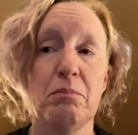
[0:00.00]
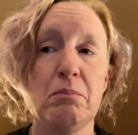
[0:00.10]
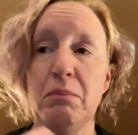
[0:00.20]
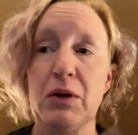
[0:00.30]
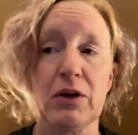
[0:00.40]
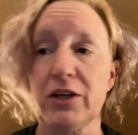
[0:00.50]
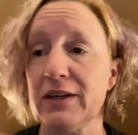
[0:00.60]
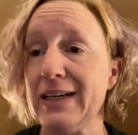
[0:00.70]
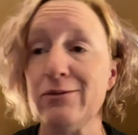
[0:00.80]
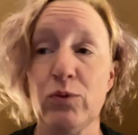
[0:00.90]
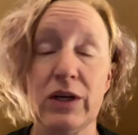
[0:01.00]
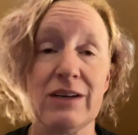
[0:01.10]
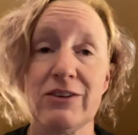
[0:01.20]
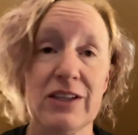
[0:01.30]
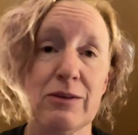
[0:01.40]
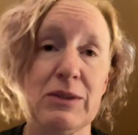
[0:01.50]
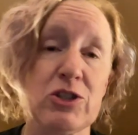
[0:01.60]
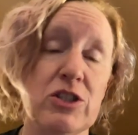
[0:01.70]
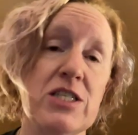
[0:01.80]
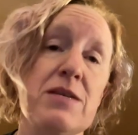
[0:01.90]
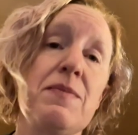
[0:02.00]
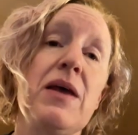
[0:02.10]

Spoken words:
mercury, whatever their measure is.